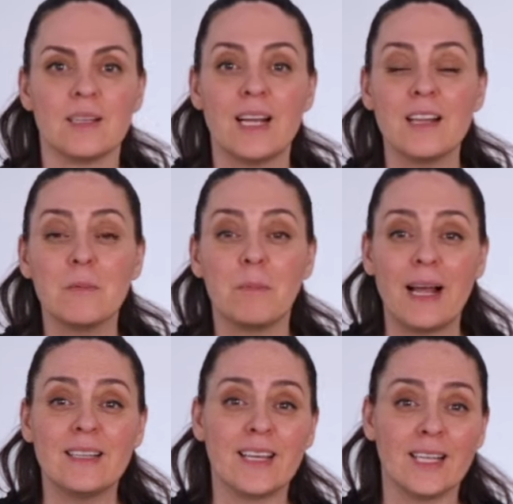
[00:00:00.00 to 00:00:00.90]
Another
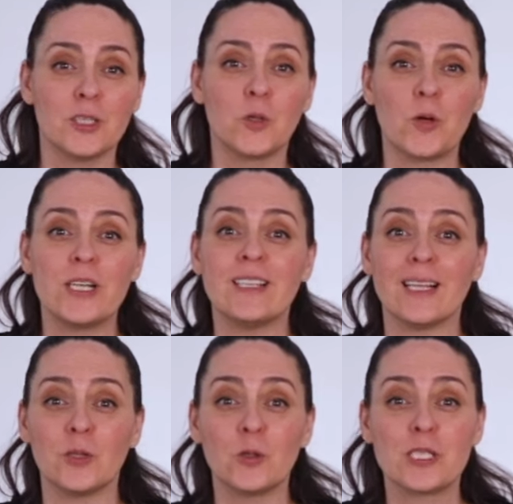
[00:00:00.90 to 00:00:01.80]
plant category
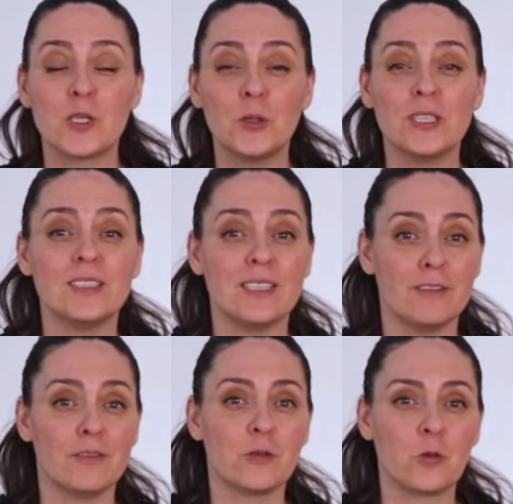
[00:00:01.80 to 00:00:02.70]
that looks good in the
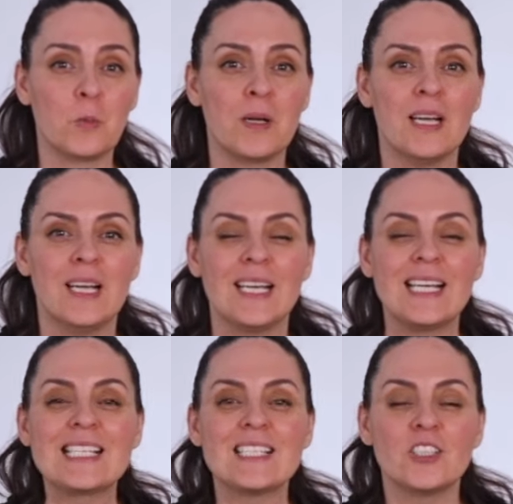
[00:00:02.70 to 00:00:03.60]
living room
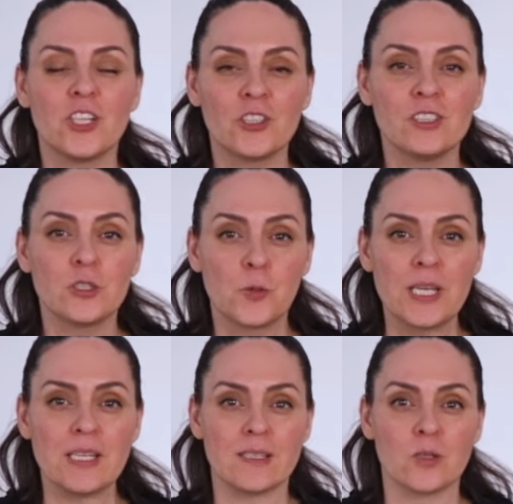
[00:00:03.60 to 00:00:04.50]
is internal
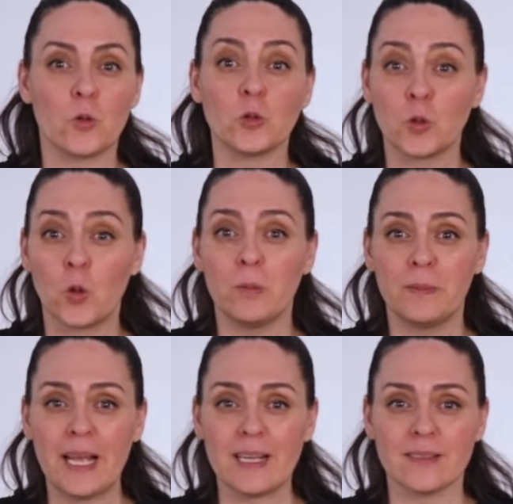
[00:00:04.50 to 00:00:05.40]
trees or tall
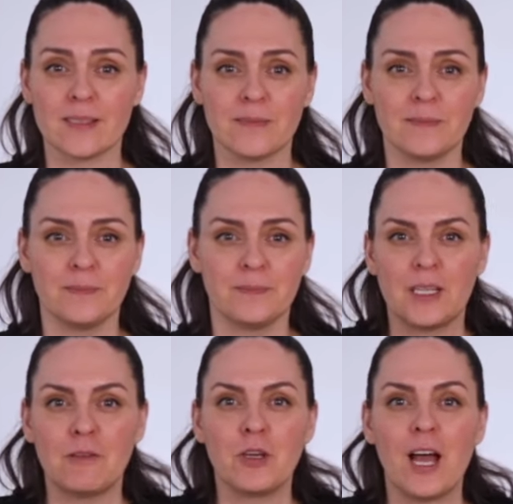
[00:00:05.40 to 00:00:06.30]
plants.
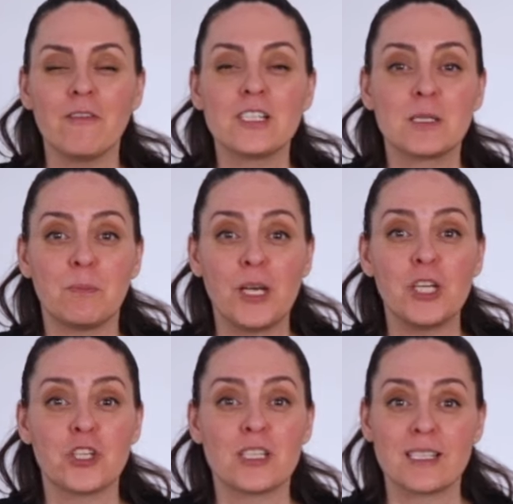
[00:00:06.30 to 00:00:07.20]
If you have a
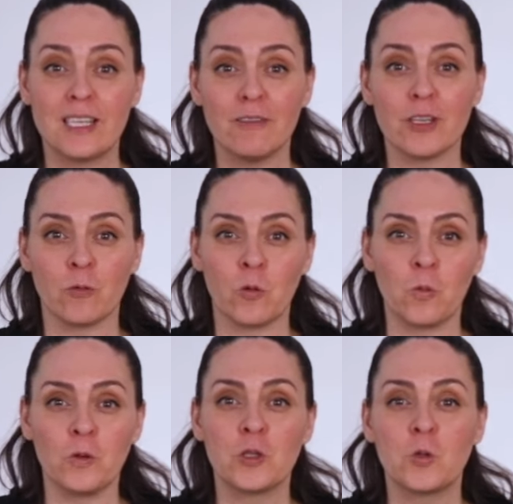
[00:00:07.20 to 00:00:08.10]
spacious living
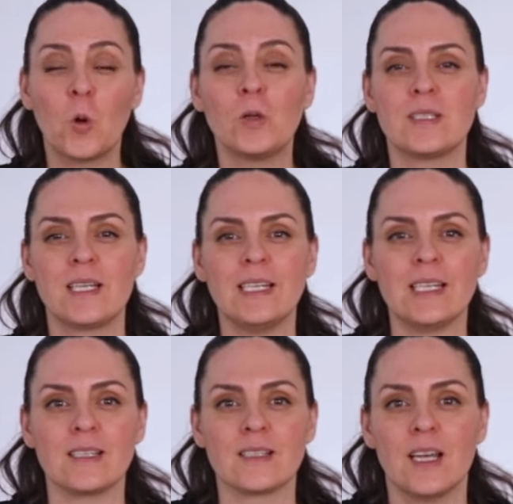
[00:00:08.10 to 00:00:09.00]
room with tall
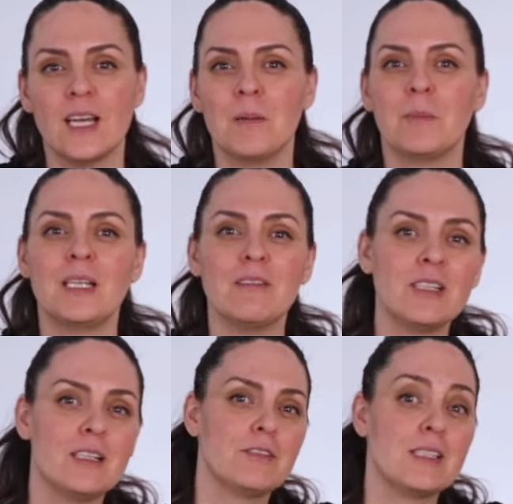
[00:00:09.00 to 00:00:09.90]
ceilings, but
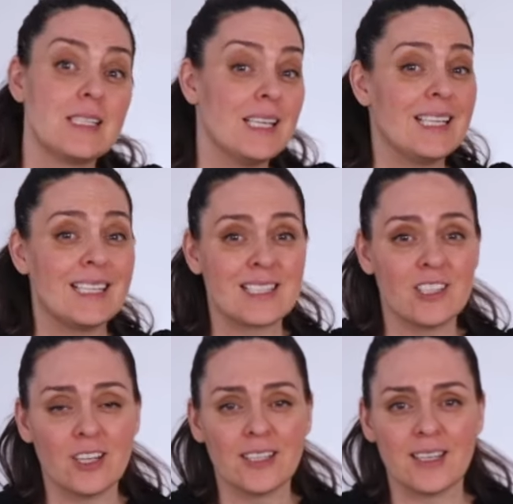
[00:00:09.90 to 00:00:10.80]
even if the ceiling is
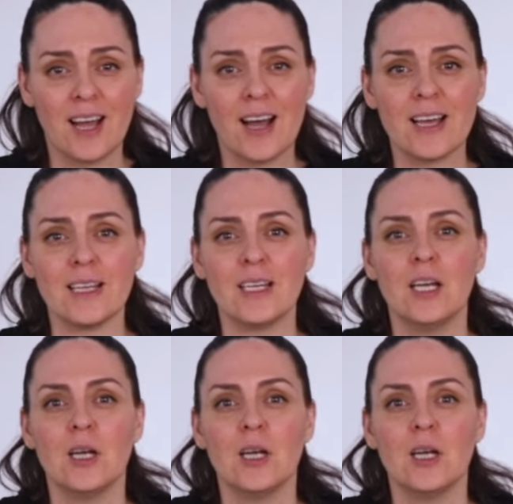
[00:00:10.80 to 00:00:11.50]
not that high,